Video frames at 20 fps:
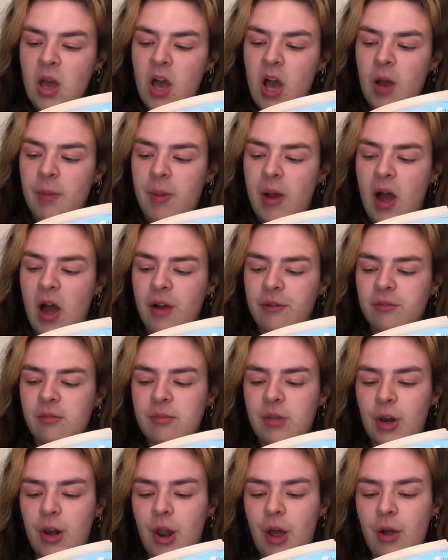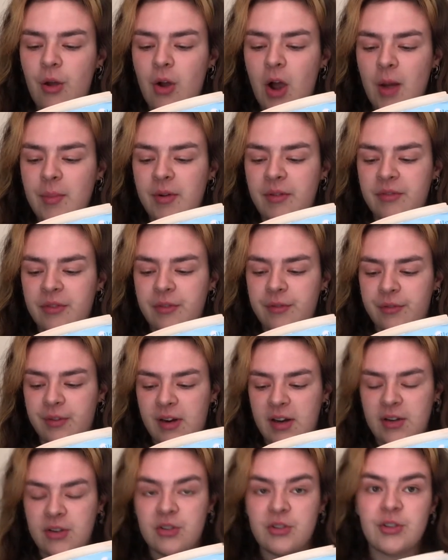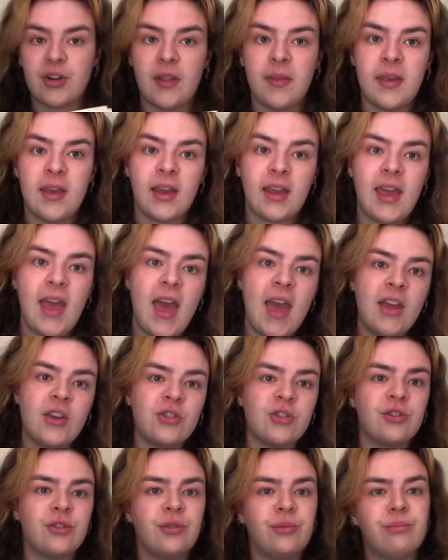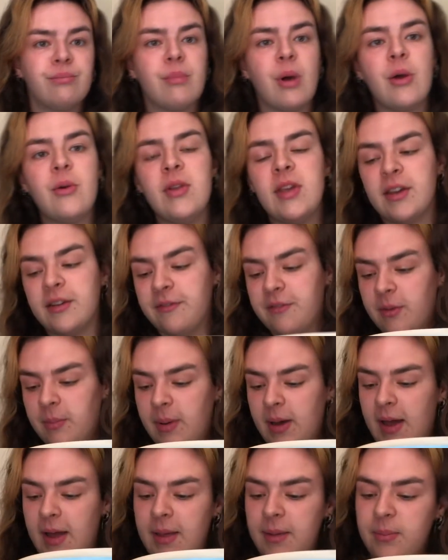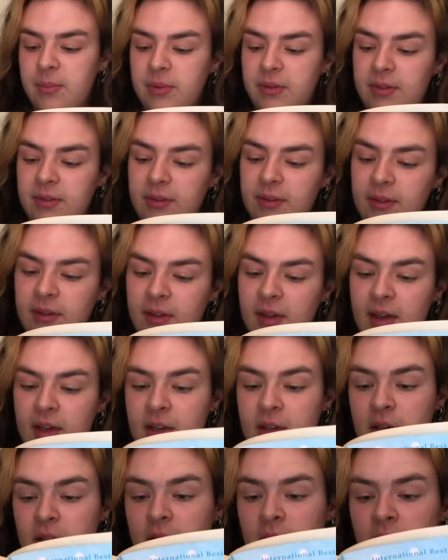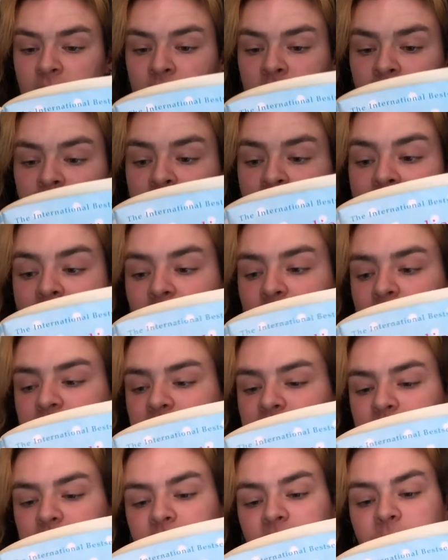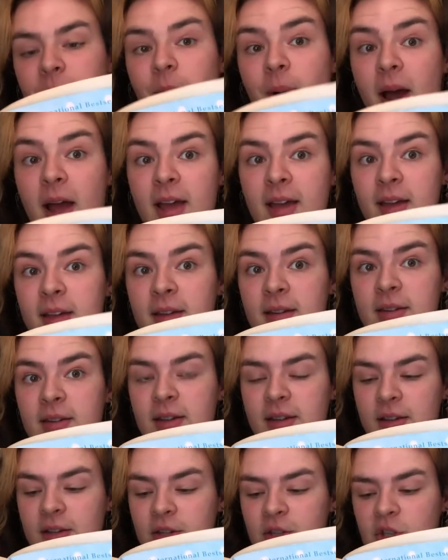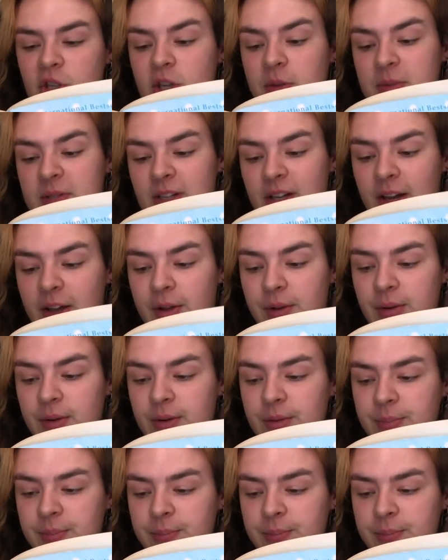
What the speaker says: Apart from the low hum of the fridge and the occasional moaning of the pipes, the house was quiet. She was alone.